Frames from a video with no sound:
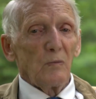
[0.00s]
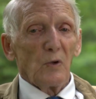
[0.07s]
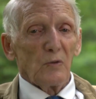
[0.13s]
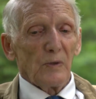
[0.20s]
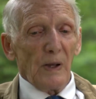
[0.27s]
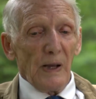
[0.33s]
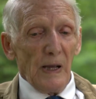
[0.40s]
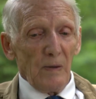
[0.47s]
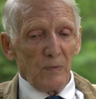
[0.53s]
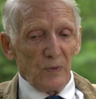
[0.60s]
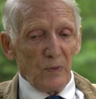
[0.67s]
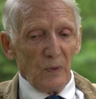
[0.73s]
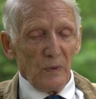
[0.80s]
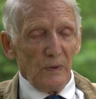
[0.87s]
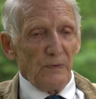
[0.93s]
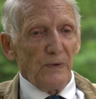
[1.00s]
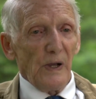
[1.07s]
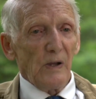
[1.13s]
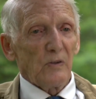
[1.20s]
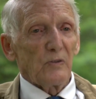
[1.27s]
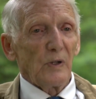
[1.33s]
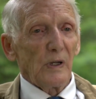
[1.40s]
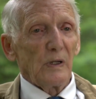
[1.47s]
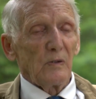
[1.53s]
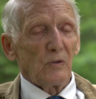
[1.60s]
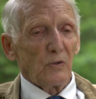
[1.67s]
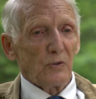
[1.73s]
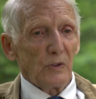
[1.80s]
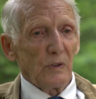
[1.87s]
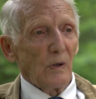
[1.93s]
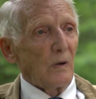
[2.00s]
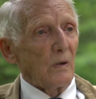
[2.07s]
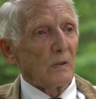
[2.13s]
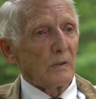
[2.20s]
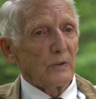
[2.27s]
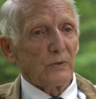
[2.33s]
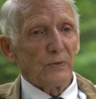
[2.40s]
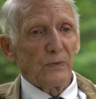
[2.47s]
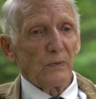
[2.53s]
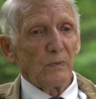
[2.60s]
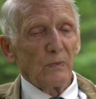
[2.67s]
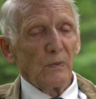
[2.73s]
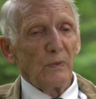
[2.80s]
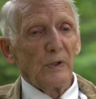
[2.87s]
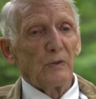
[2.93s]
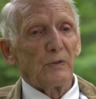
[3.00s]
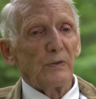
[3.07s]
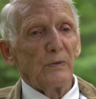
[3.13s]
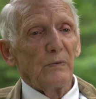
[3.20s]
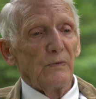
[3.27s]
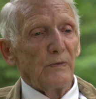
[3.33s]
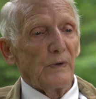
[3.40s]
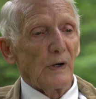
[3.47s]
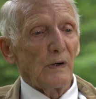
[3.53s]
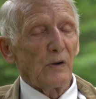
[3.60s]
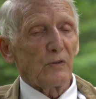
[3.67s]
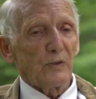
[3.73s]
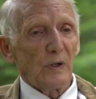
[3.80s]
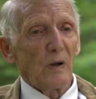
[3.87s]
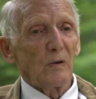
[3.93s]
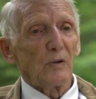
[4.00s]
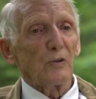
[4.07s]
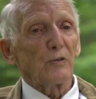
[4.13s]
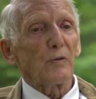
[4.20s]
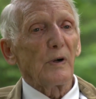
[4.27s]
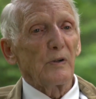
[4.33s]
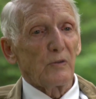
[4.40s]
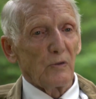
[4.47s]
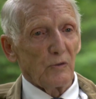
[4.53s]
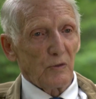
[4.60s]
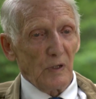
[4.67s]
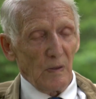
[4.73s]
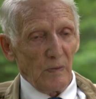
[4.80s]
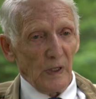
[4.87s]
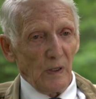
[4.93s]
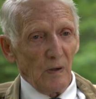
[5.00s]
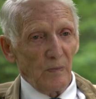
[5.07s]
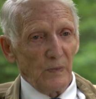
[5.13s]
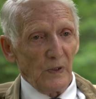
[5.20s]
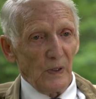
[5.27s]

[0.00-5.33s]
it was absolutely fascinating to see all this these various colored tracers coming up